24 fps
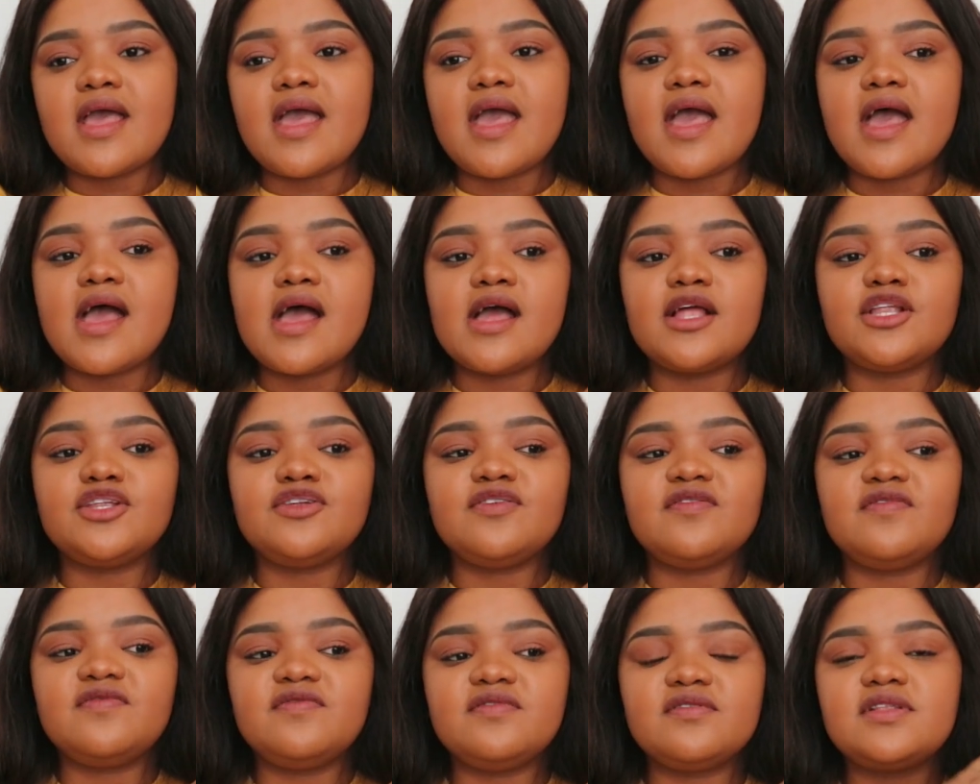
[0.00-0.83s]
and
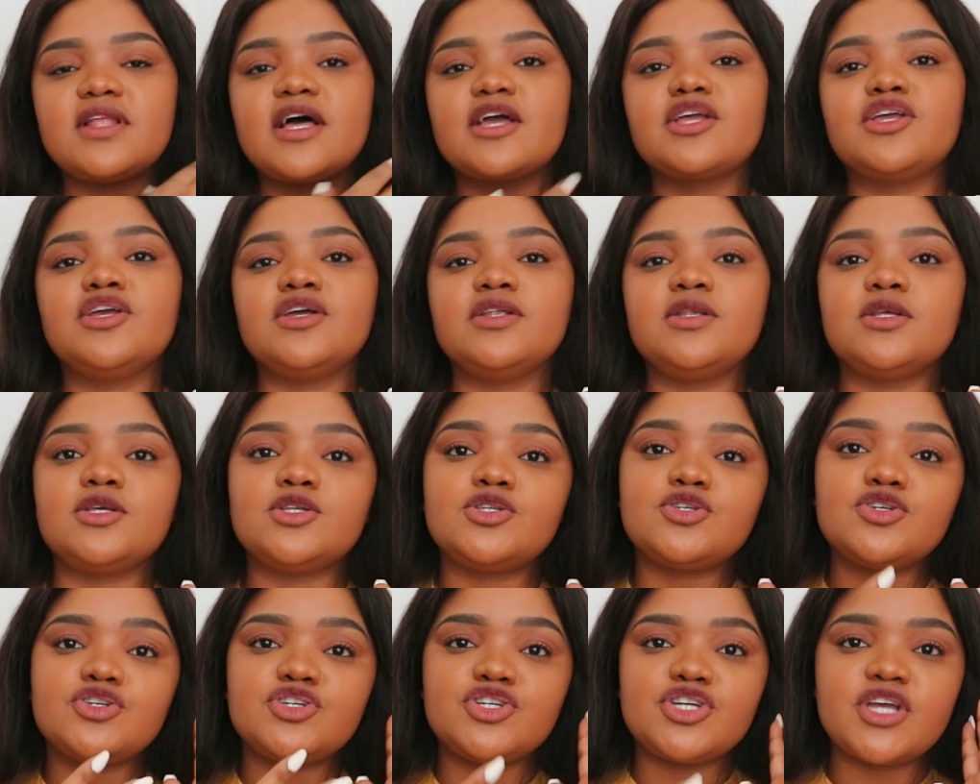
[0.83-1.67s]
you feel like you
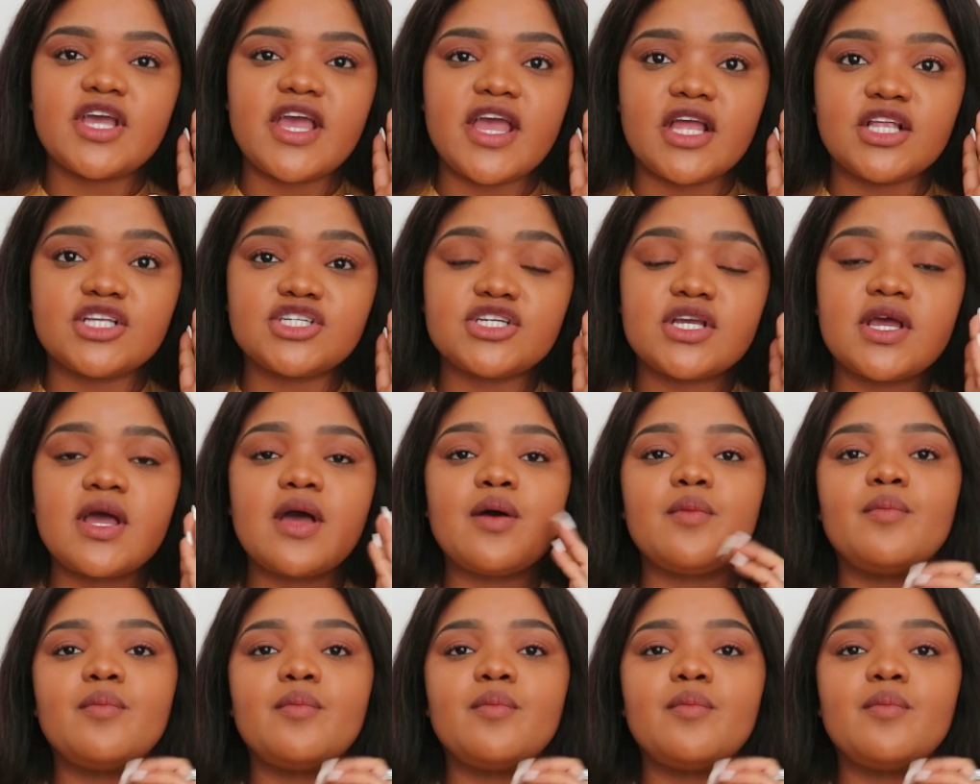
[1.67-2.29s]
need to change.